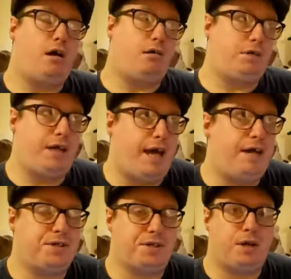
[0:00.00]
Okay,
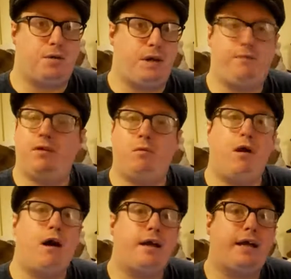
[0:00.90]
so if you're
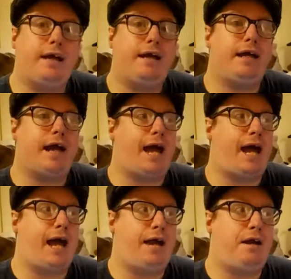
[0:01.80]
working
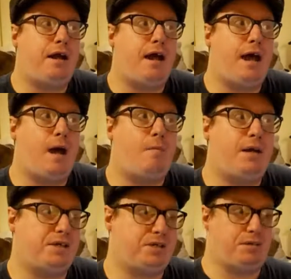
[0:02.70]
and
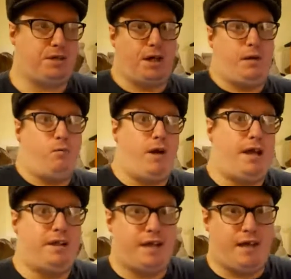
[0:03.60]
it's a time
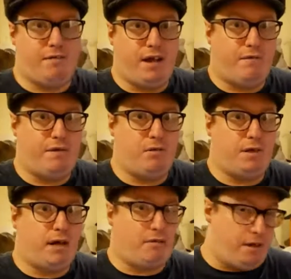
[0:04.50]
where they really feel
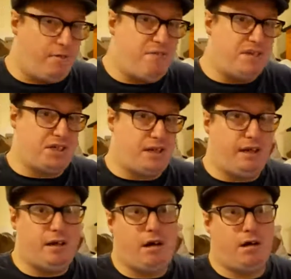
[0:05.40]
down and
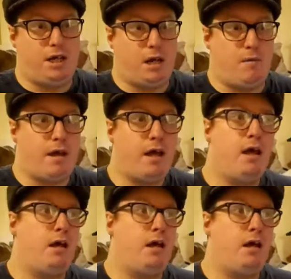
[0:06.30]
physically can't do it,